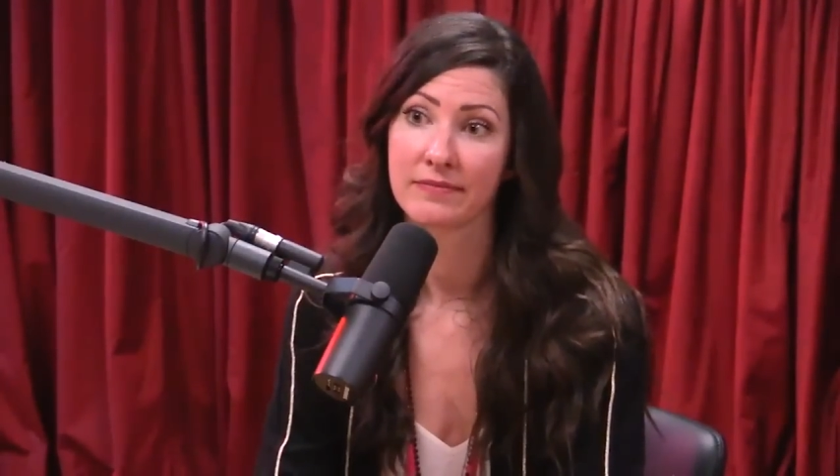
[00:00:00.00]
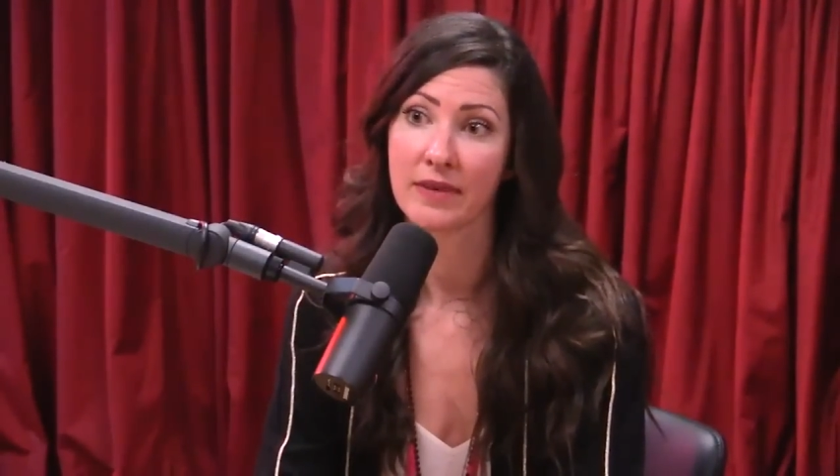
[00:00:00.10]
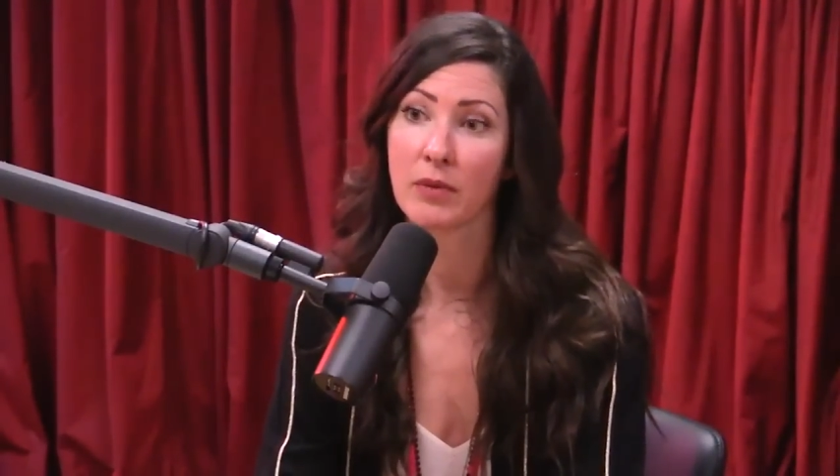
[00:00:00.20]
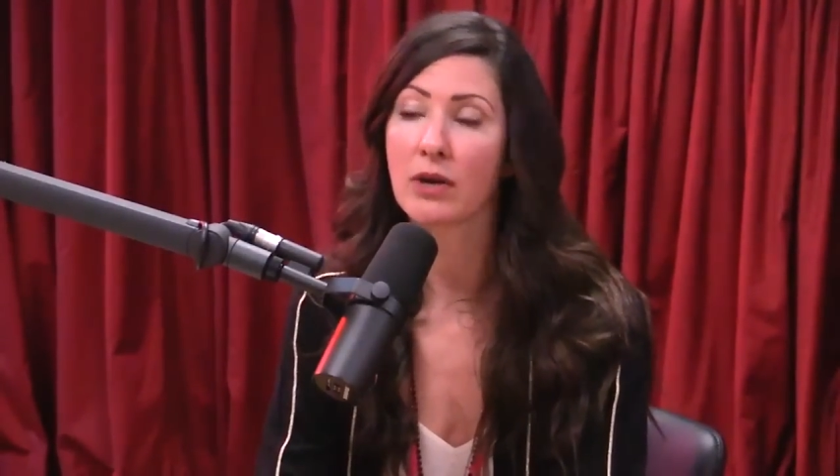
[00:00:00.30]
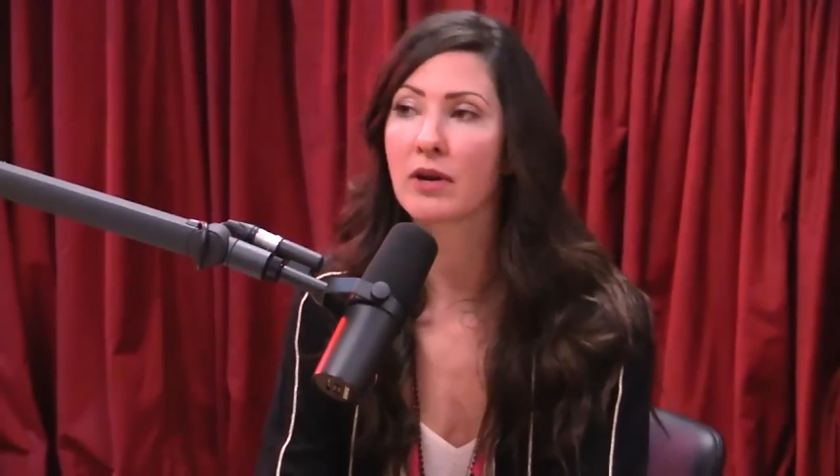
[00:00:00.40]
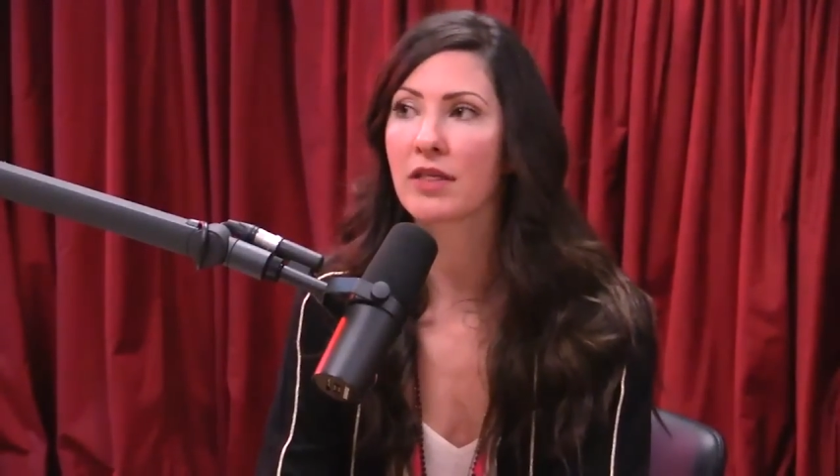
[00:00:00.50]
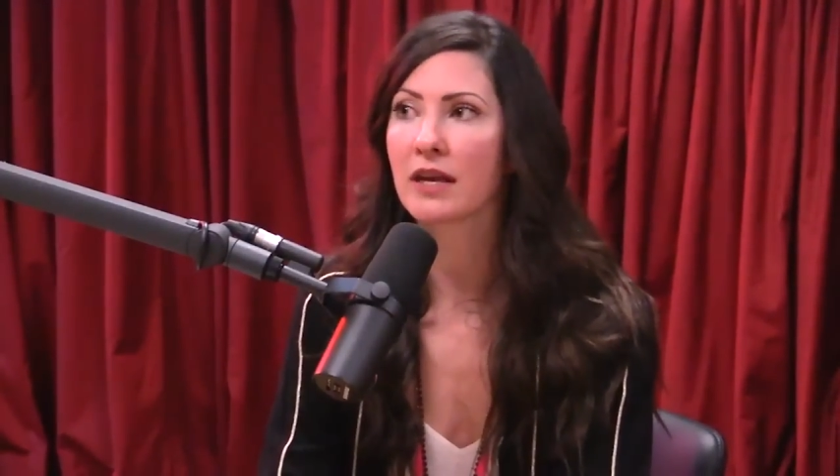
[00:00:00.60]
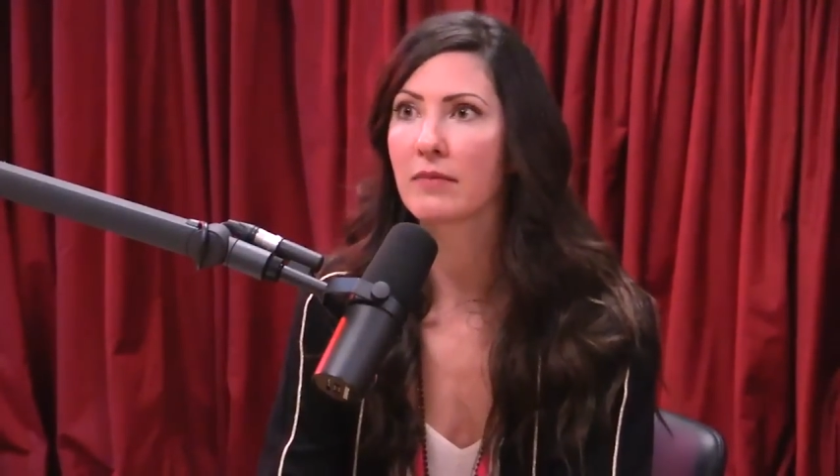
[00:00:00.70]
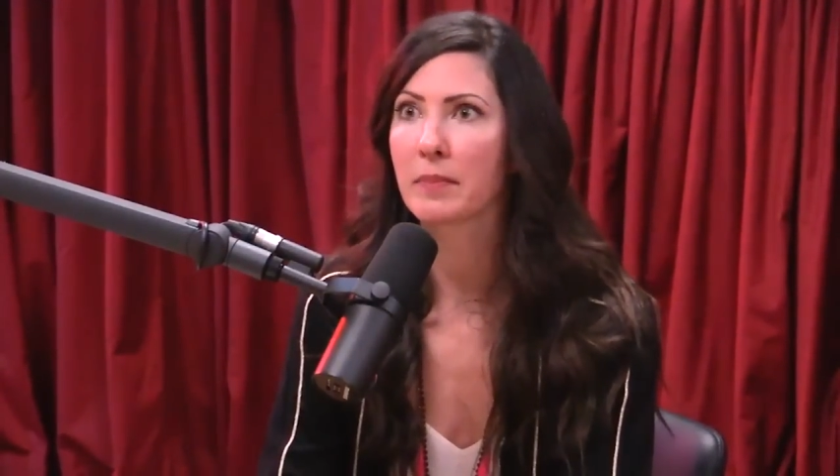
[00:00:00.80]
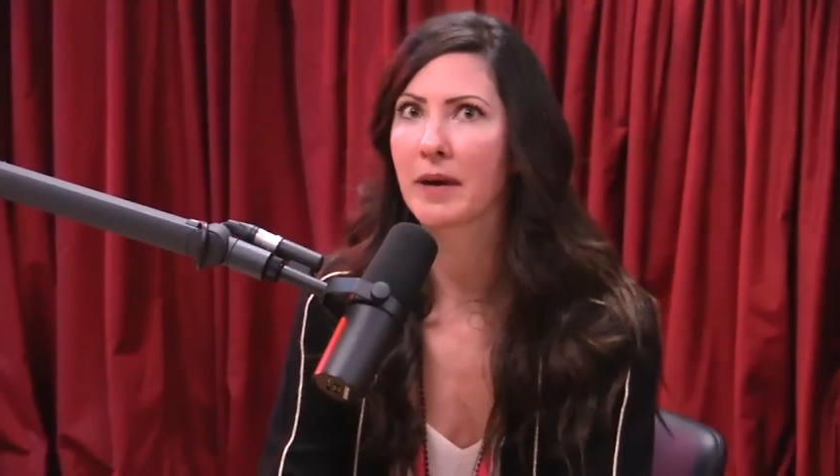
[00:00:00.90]
And we don't want to
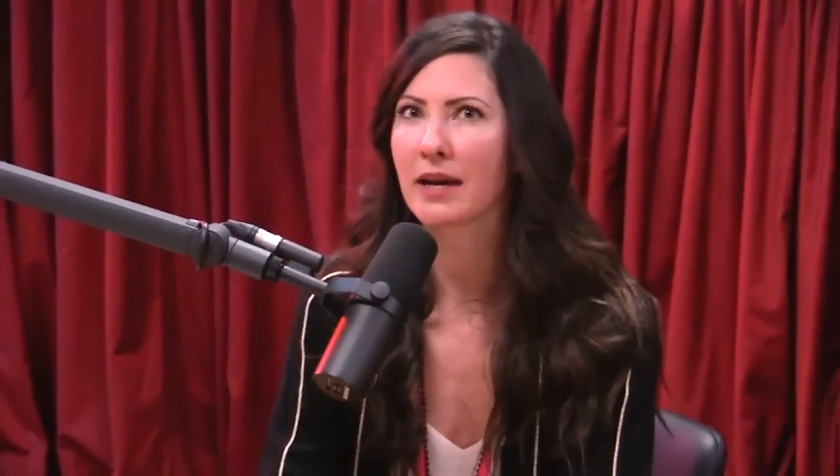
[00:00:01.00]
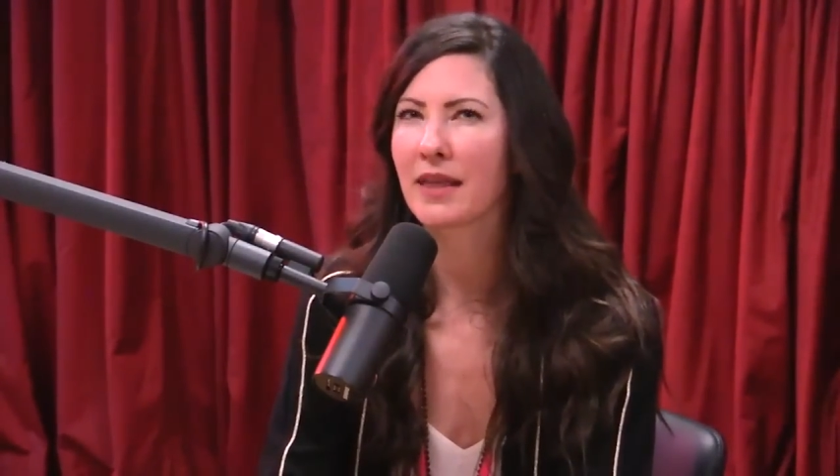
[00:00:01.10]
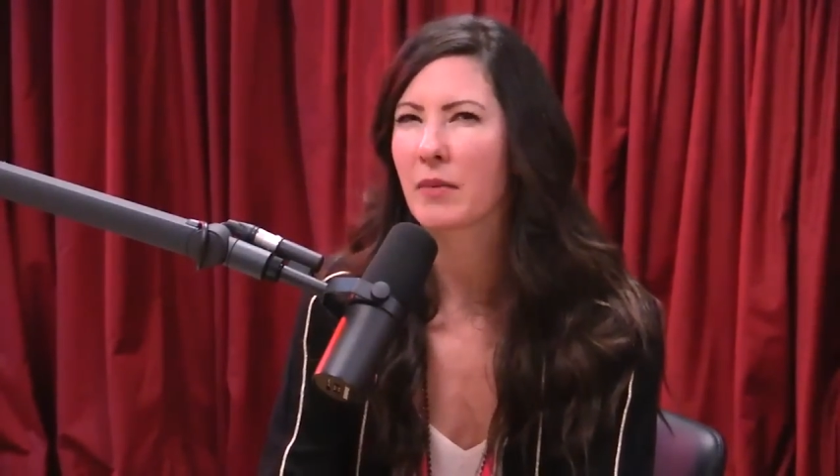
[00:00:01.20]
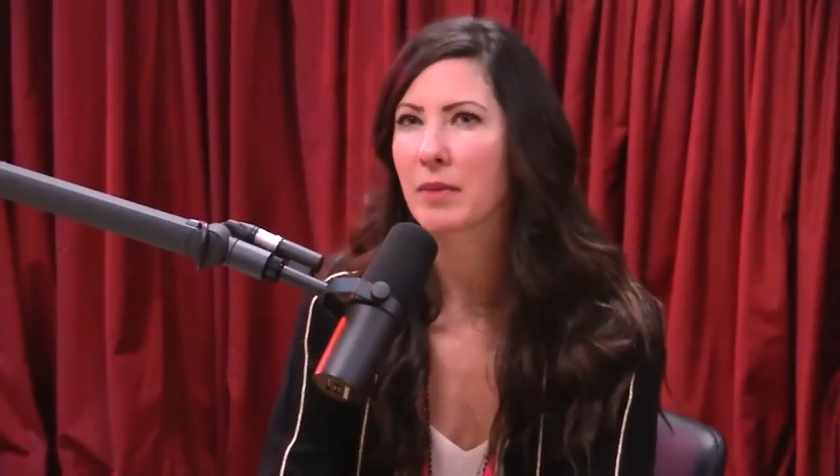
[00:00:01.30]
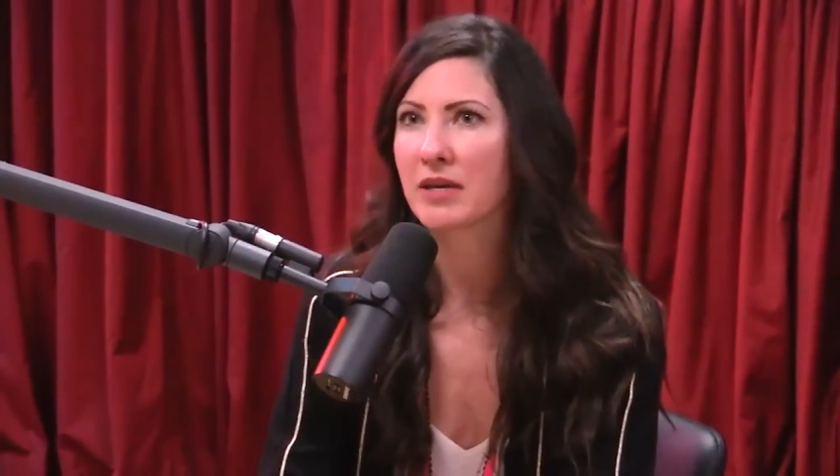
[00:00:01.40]
think about it that way